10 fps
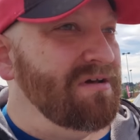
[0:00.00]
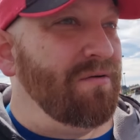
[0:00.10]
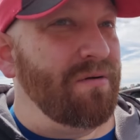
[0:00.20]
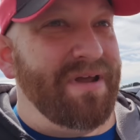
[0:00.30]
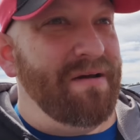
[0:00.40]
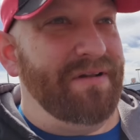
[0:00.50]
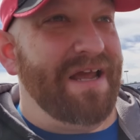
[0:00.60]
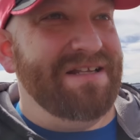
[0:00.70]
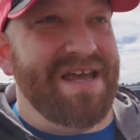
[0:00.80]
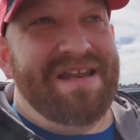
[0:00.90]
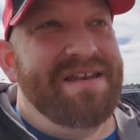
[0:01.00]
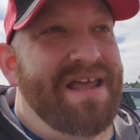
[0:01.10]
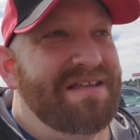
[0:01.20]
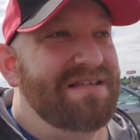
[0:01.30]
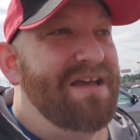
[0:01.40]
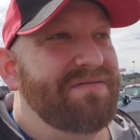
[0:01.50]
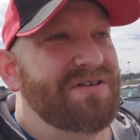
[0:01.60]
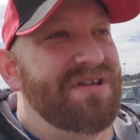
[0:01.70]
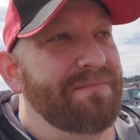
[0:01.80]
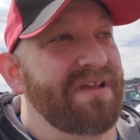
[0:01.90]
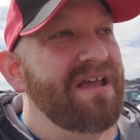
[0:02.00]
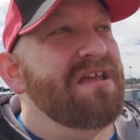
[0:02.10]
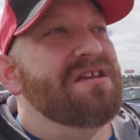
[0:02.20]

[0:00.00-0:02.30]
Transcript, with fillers: What do we have, like 10 days left or something?